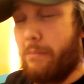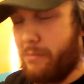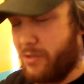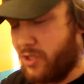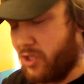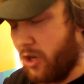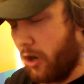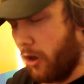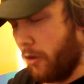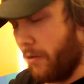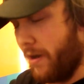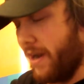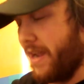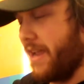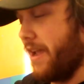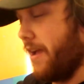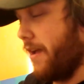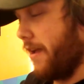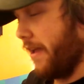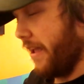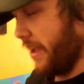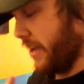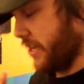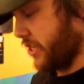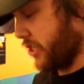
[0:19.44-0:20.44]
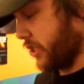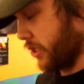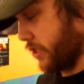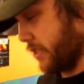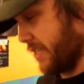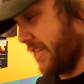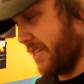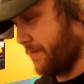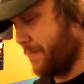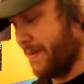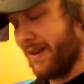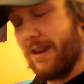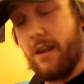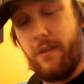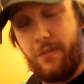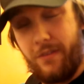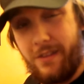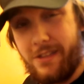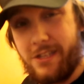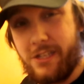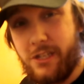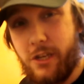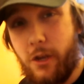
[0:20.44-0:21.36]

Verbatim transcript: I'm sorry. It's just there's been nothing